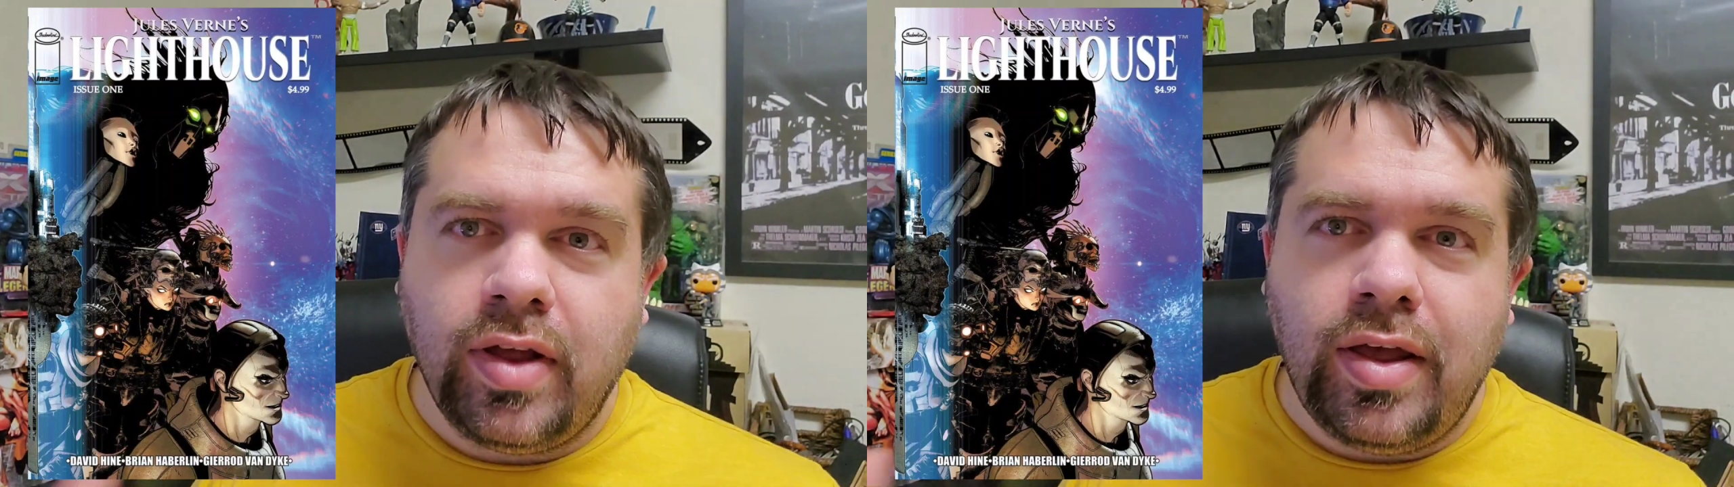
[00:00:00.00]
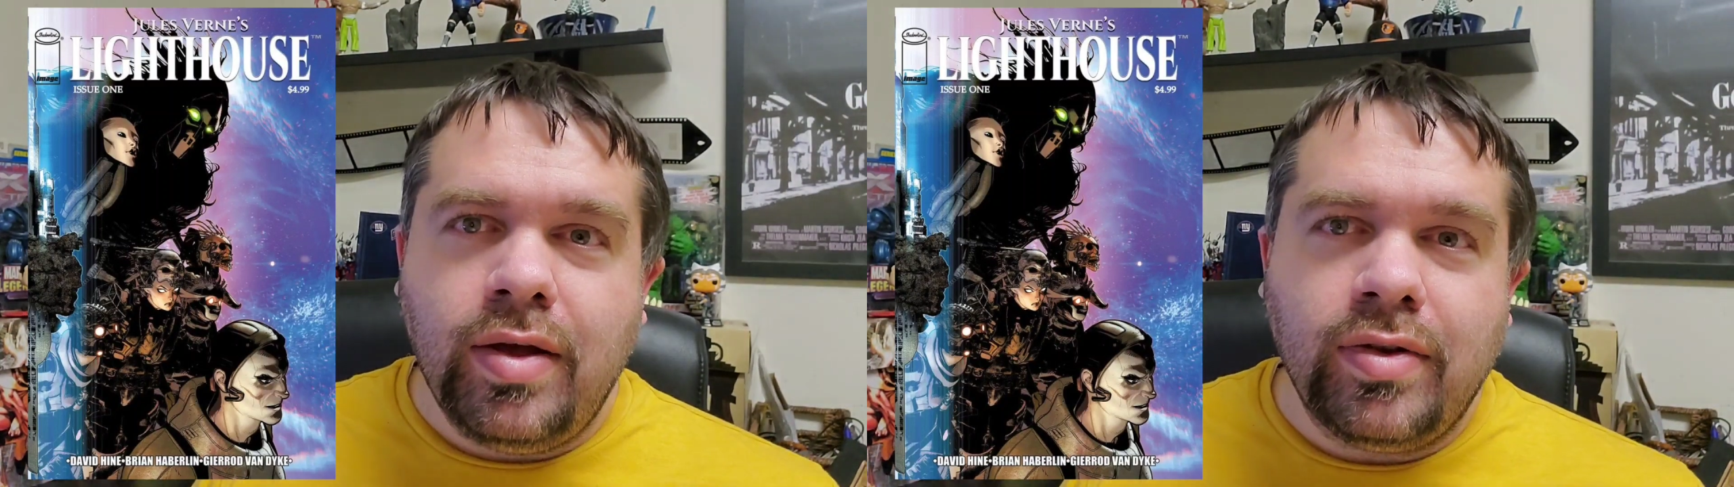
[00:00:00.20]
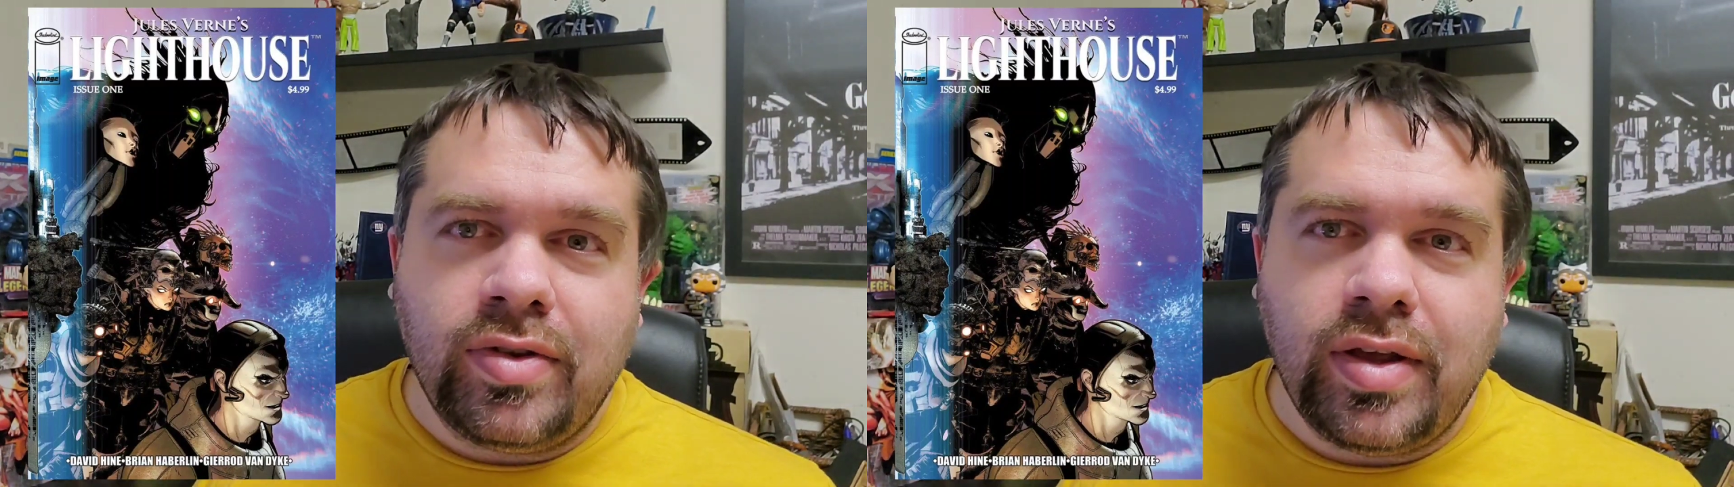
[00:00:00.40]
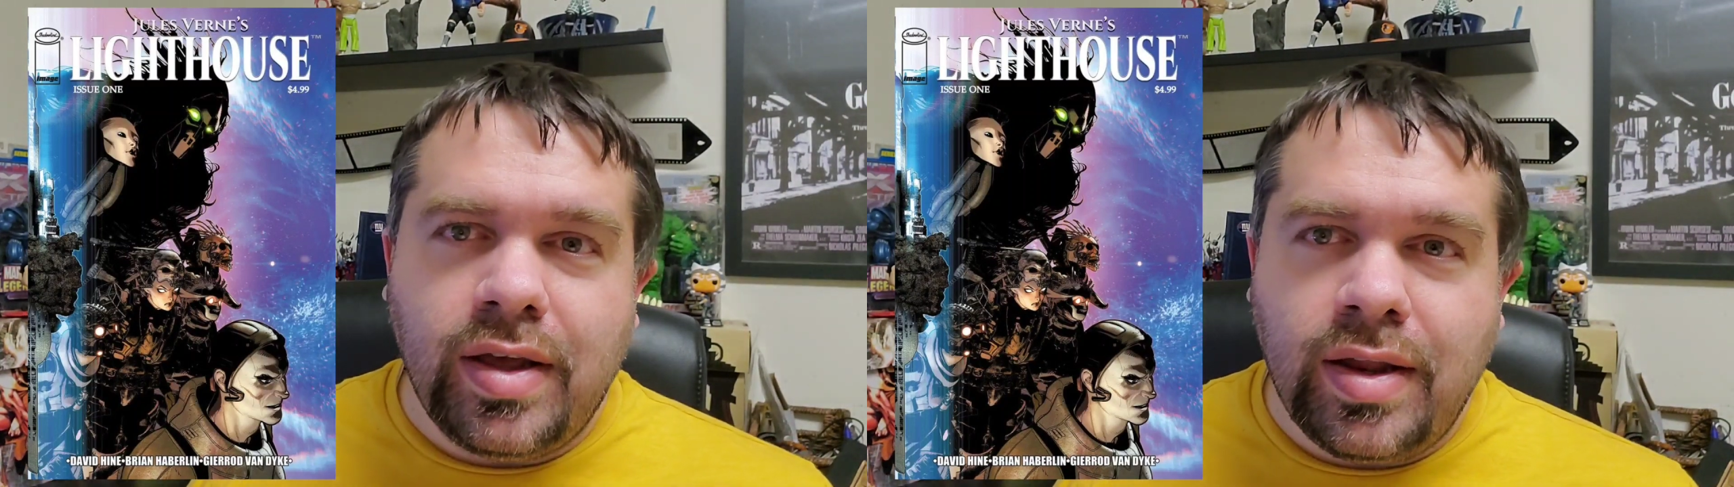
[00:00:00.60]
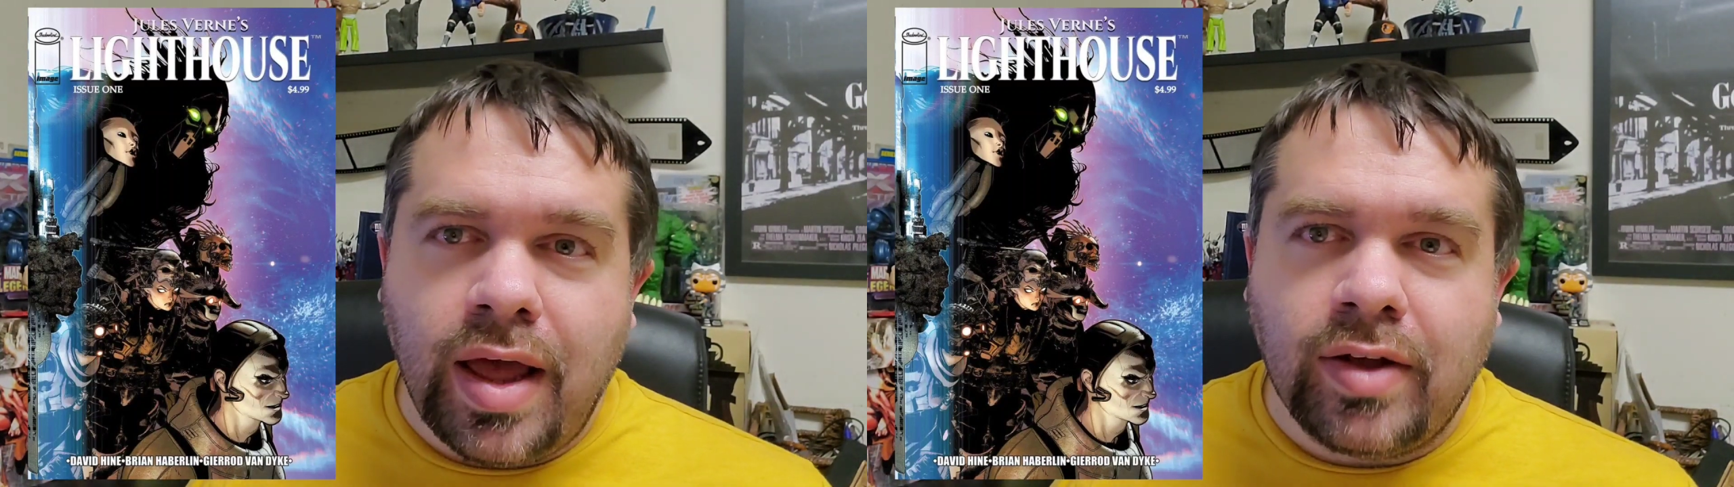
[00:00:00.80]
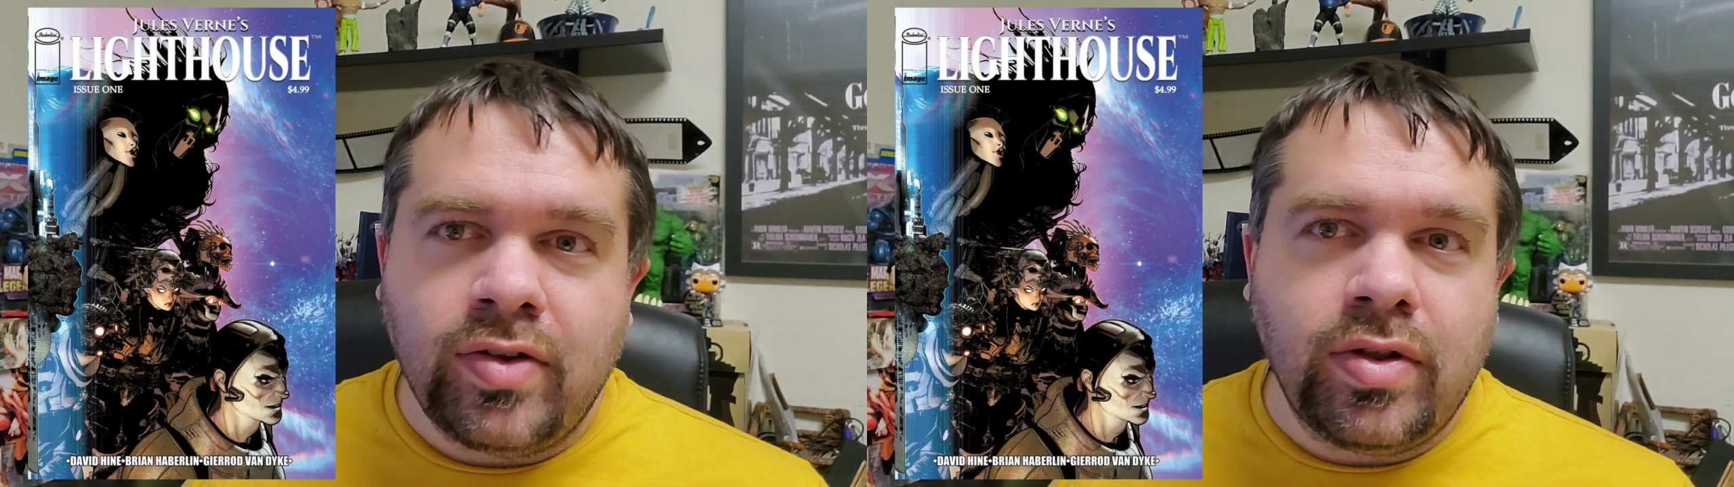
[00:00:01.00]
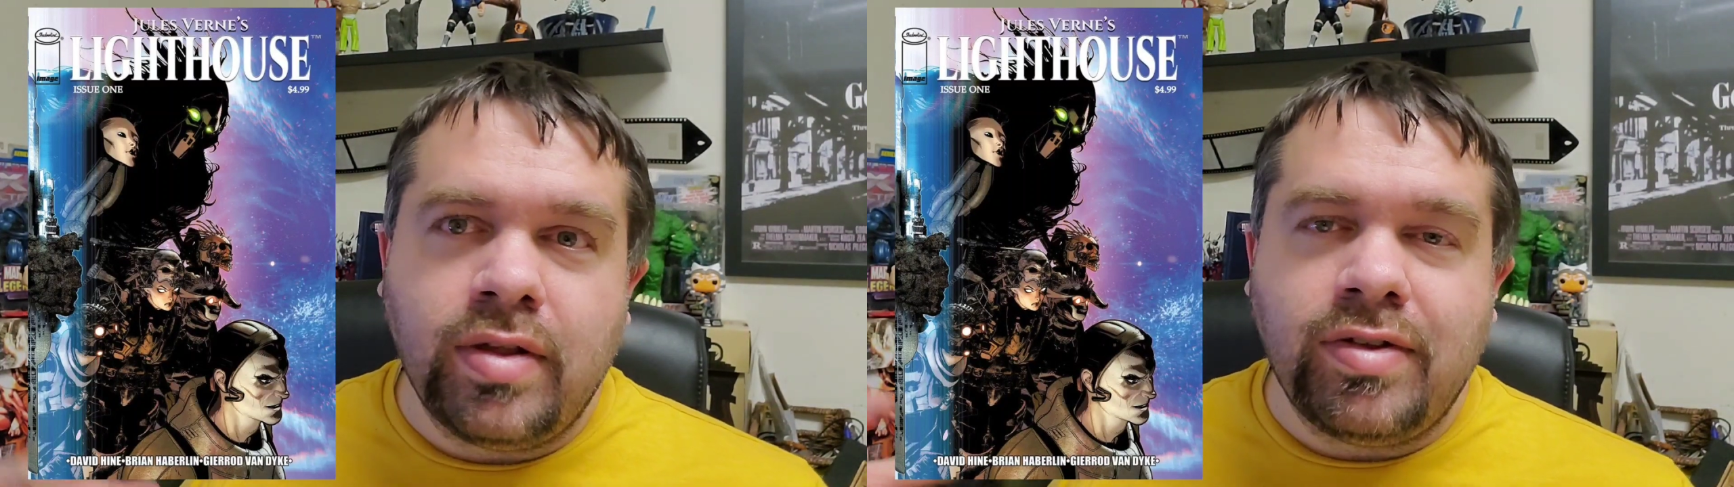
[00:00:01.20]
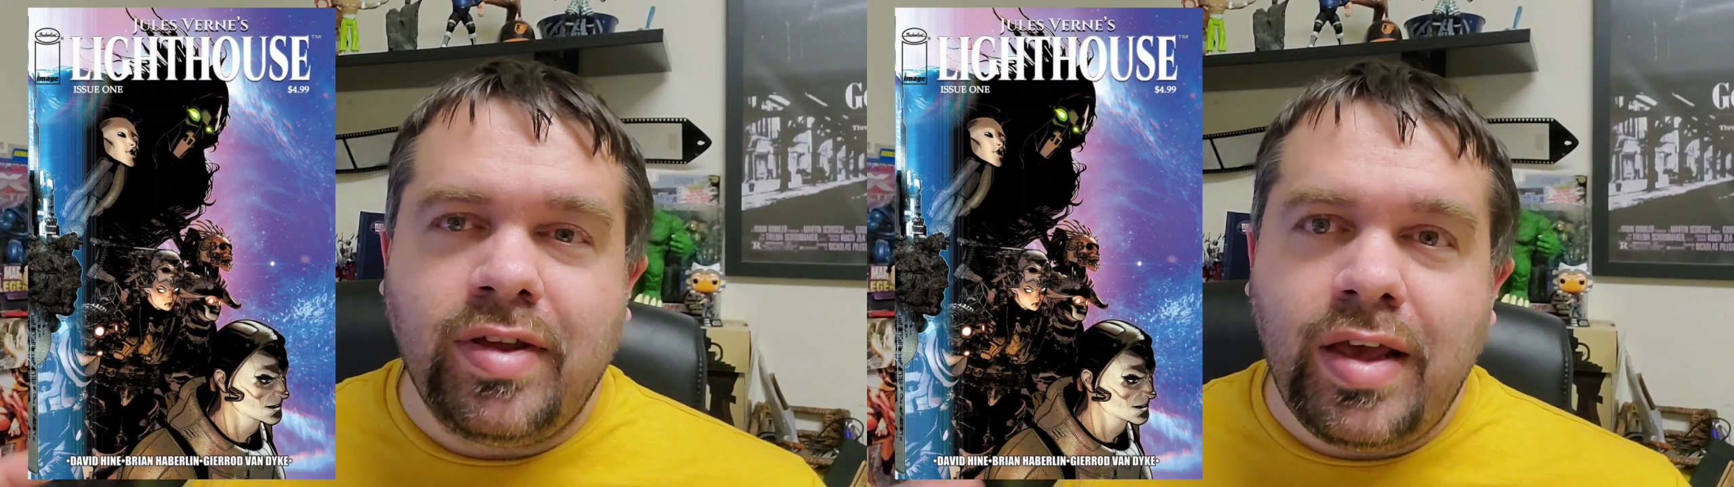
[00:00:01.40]
that you'll see next to the
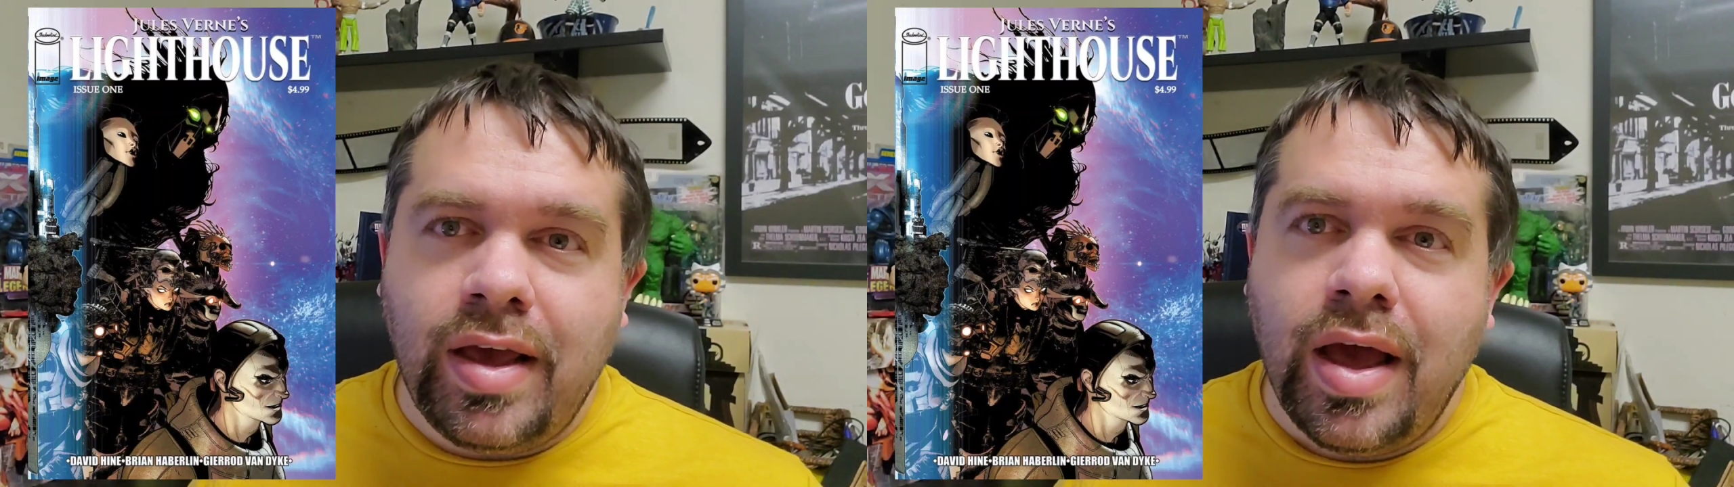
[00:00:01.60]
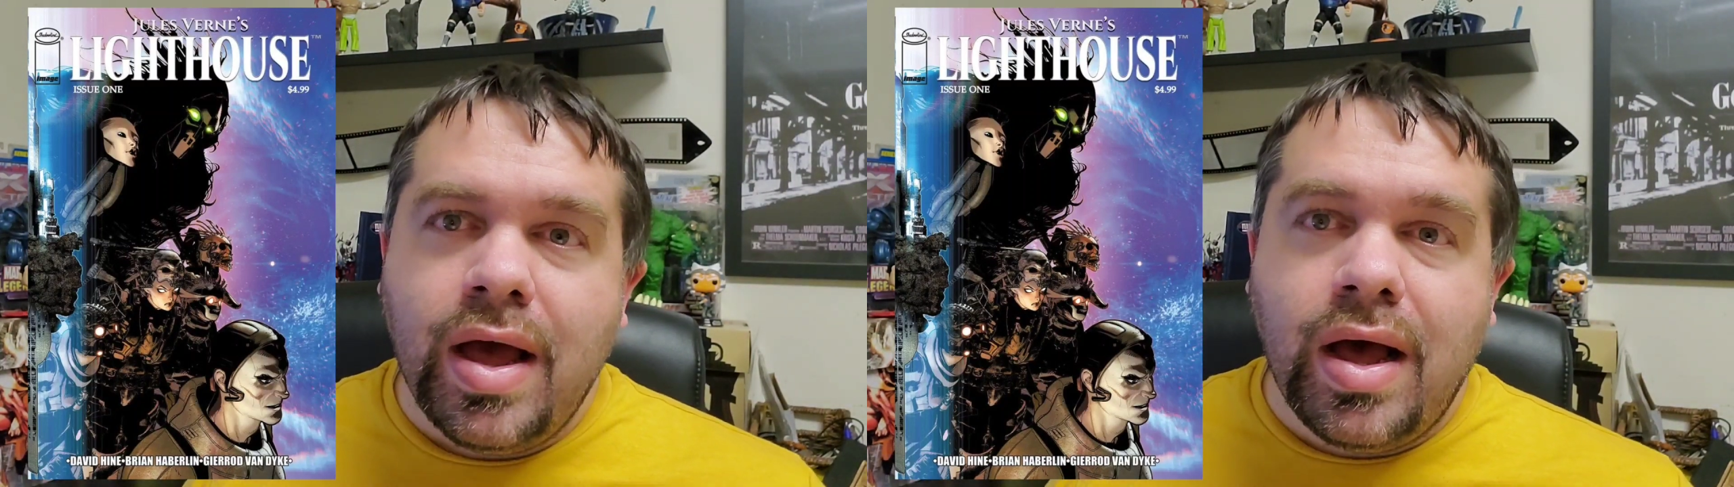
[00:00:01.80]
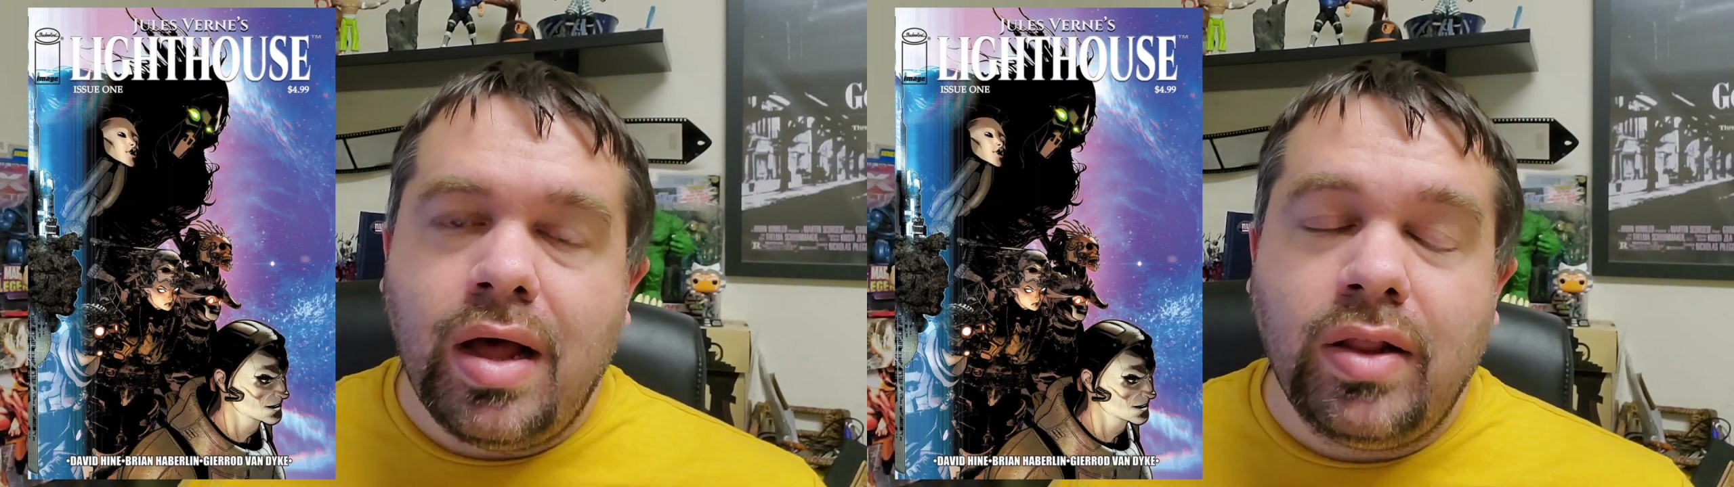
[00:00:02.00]
sea, a